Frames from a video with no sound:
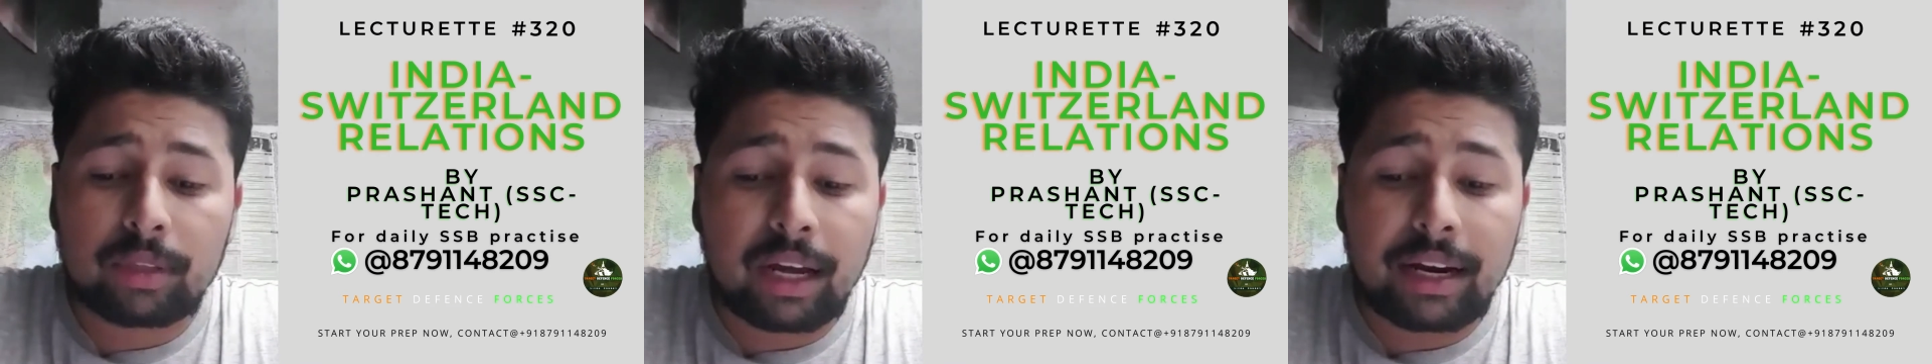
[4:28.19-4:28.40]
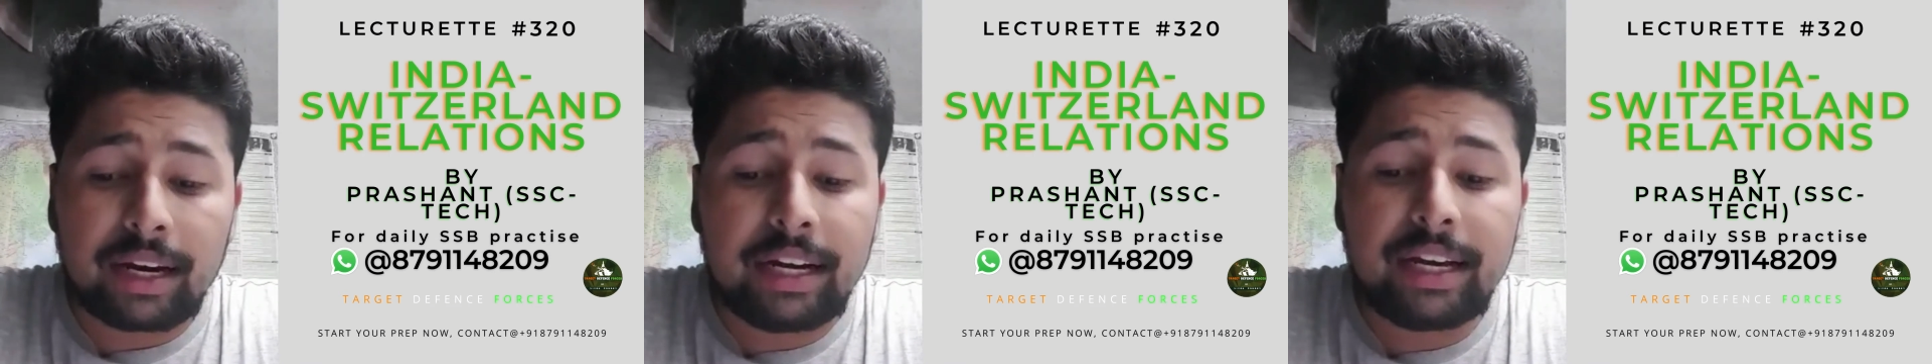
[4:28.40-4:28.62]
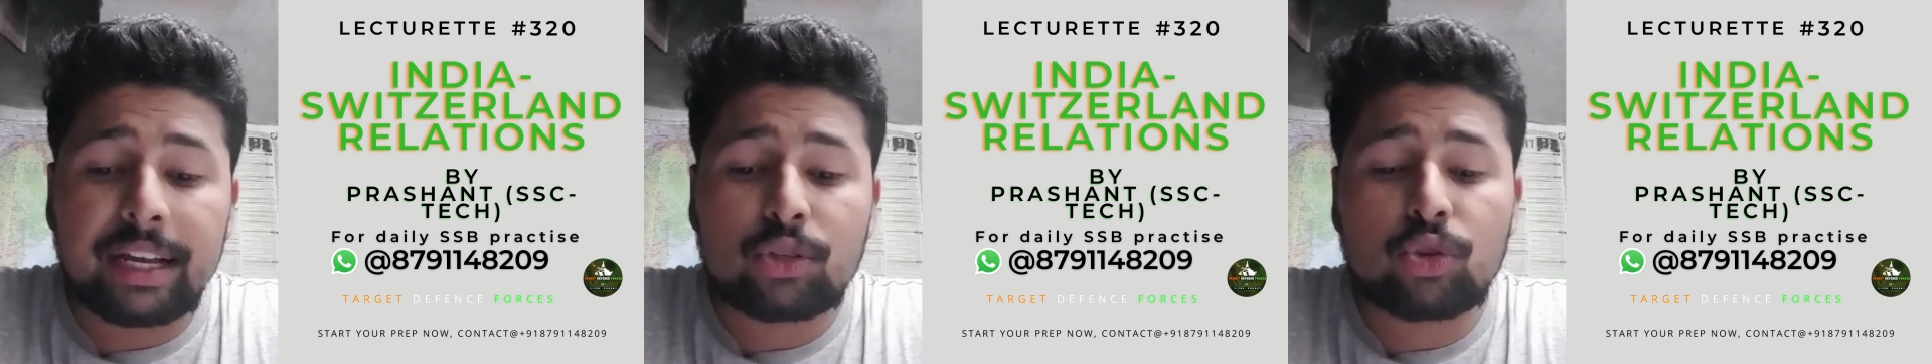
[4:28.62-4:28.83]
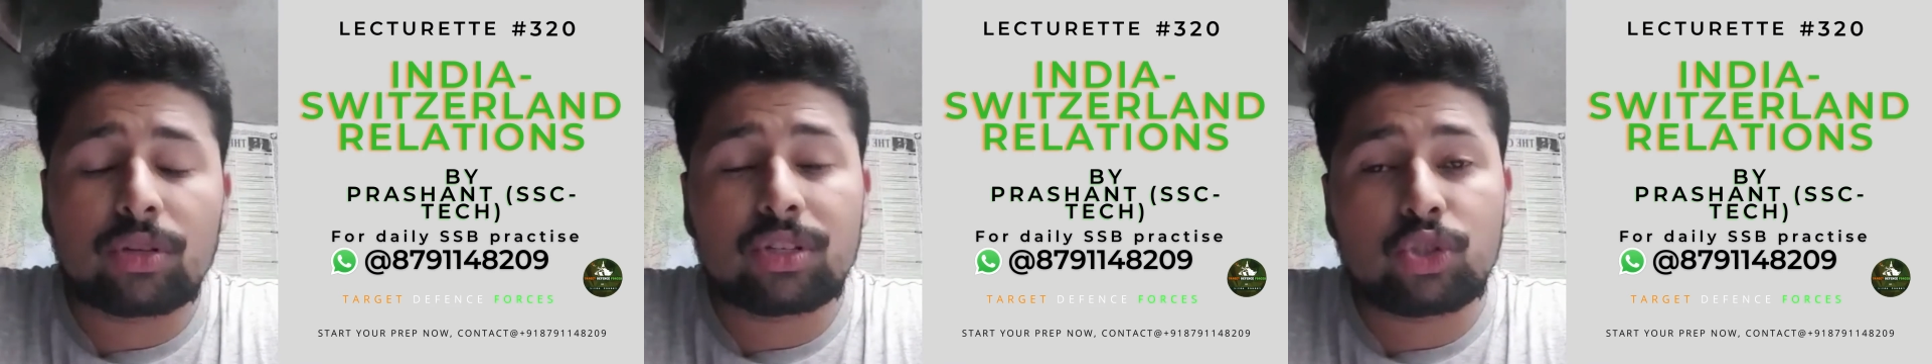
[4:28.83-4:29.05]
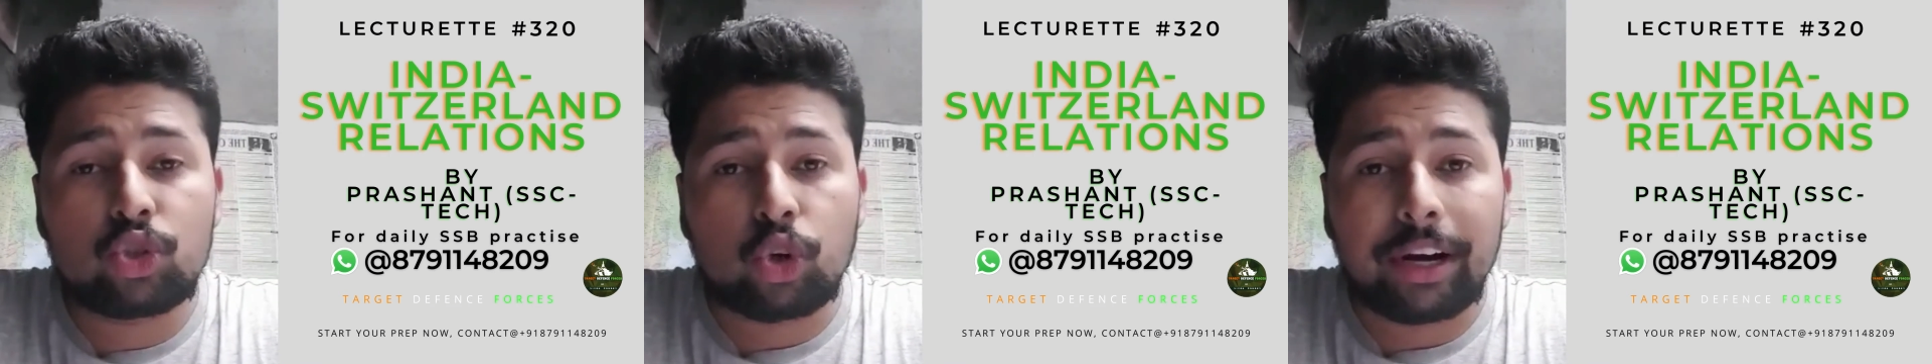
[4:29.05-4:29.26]
the India
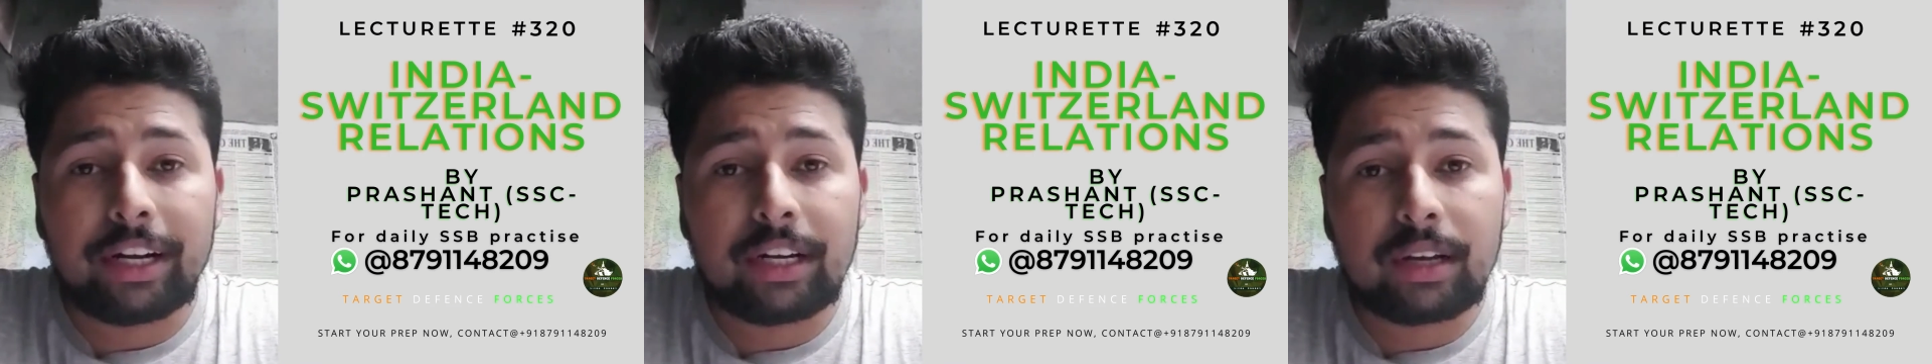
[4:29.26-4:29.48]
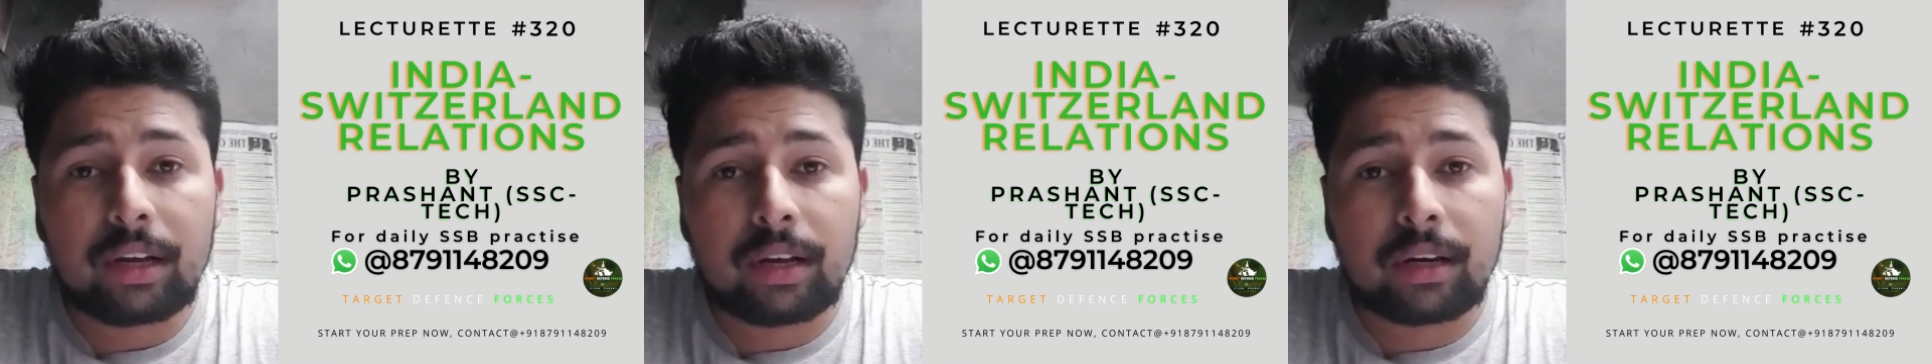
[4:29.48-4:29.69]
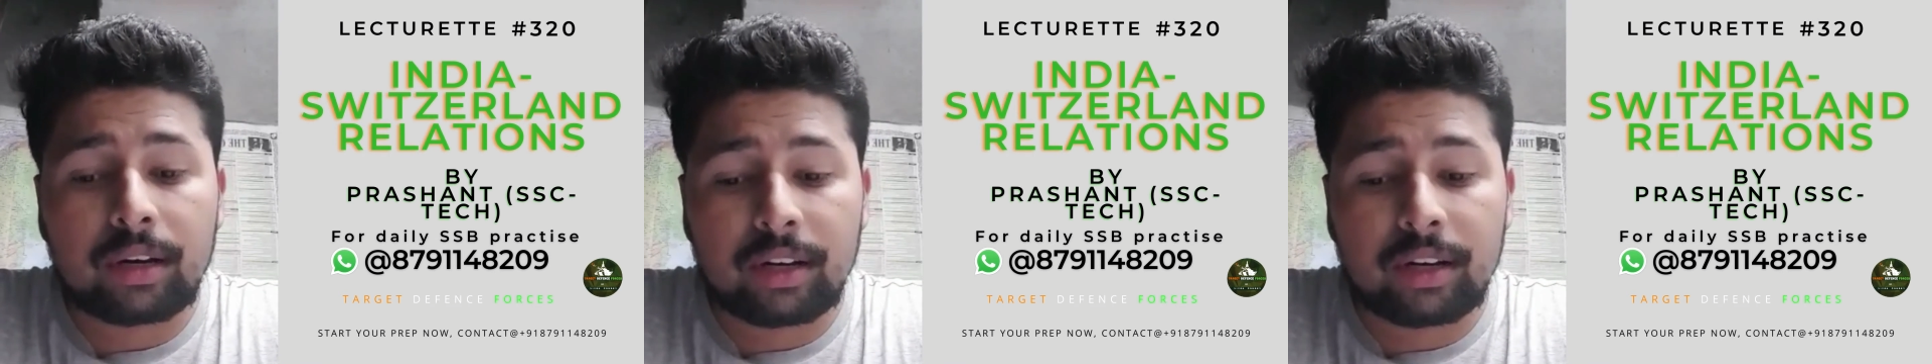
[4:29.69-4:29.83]
Swiss joint uh,